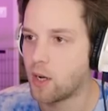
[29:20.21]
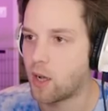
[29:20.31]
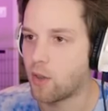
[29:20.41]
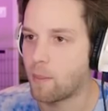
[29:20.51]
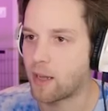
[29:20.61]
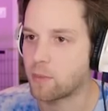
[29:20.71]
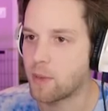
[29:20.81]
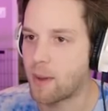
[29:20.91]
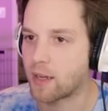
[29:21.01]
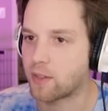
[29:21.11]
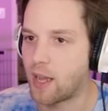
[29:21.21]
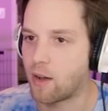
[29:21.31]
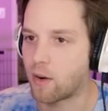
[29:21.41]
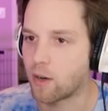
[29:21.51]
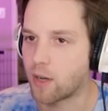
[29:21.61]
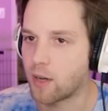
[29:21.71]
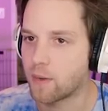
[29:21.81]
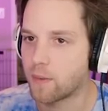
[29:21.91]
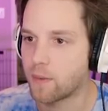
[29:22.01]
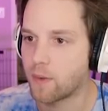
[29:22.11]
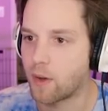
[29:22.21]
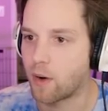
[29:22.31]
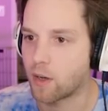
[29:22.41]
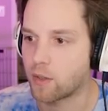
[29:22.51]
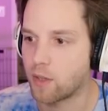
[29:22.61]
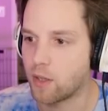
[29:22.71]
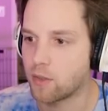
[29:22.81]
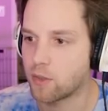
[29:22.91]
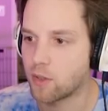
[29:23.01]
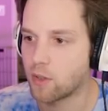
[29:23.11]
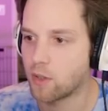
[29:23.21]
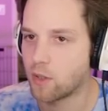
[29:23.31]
Although I'm about to be maxed out, aren't I? On heart containers?